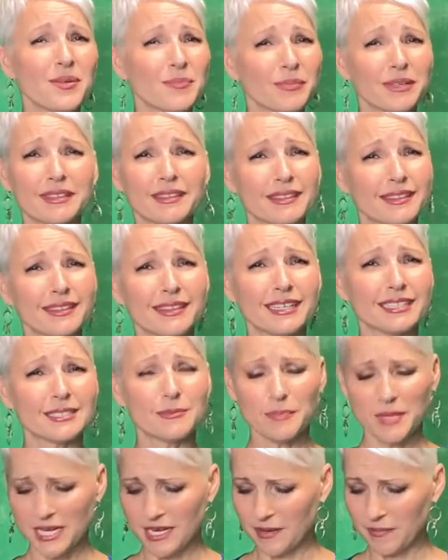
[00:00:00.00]
But that's
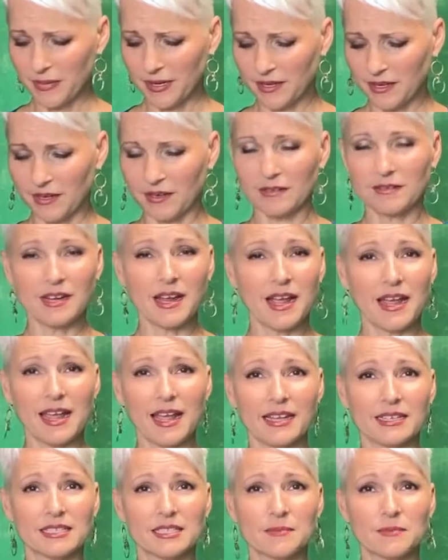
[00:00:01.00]
peanut butter. I
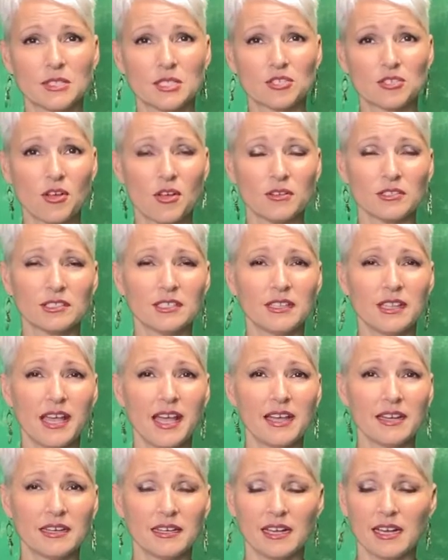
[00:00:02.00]
add some salt to
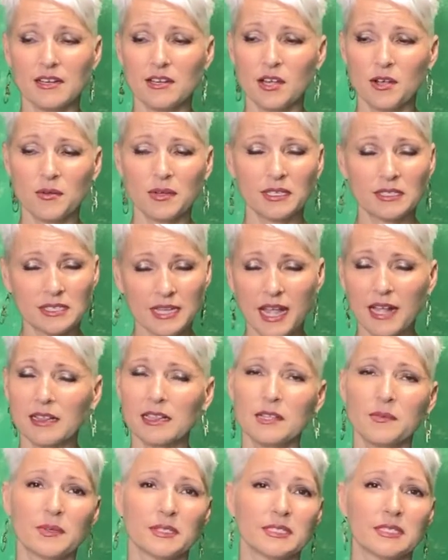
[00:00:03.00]
that, and I know
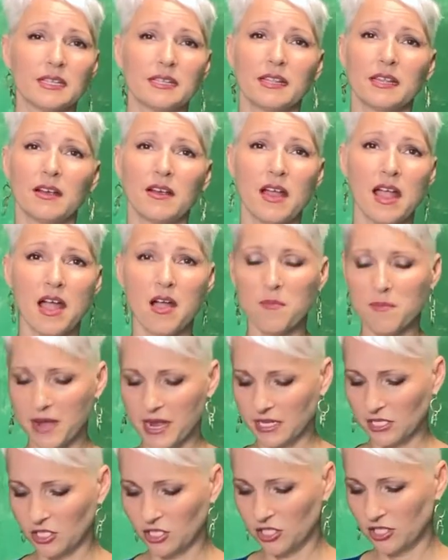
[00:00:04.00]
exactly what's in there, how
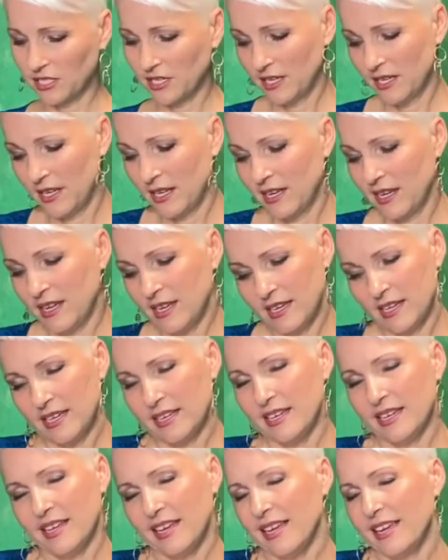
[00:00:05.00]
much,
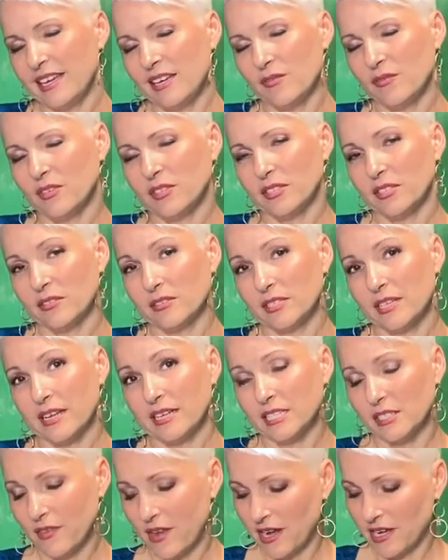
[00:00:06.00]
and it feels so
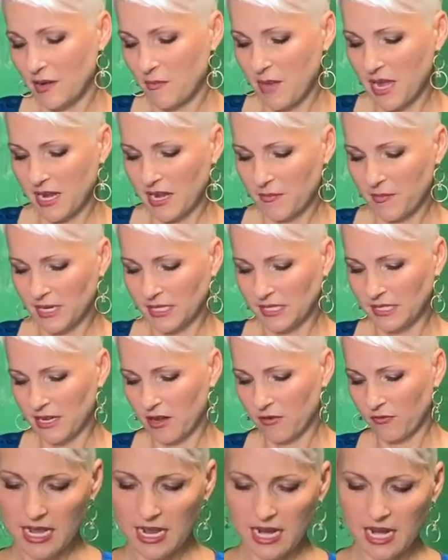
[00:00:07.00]
satisfying to make it
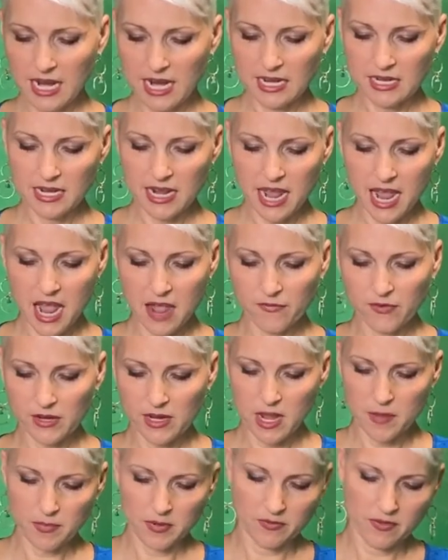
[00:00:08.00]
myself. And ½
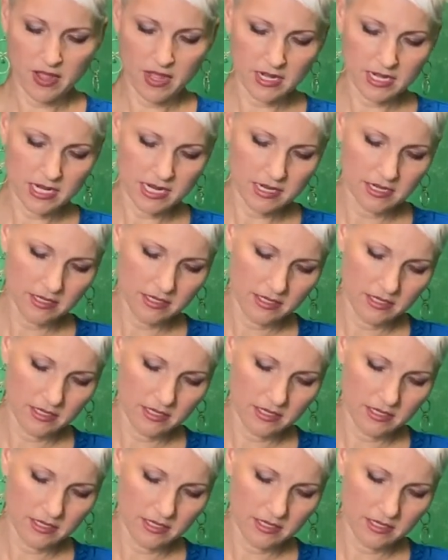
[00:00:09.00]
cup of honey.